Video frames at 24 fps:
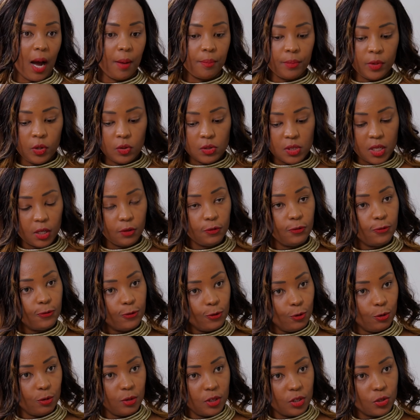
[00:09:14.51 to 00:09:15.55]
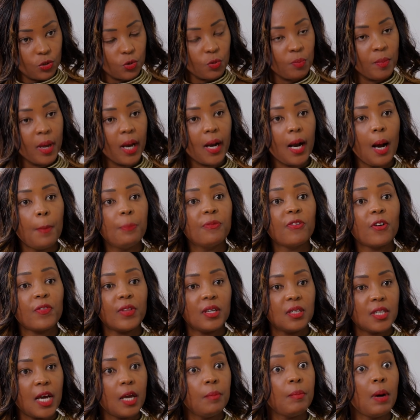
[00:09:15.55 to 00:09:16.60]
I'm using food to make up for
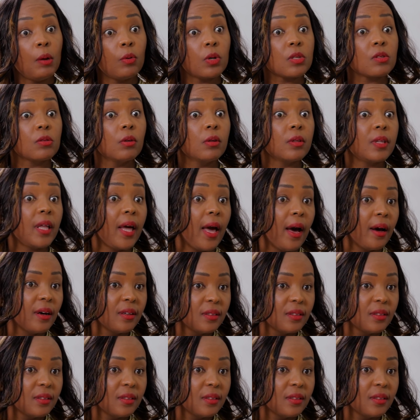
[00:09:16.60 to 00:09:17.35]
the time I was not there.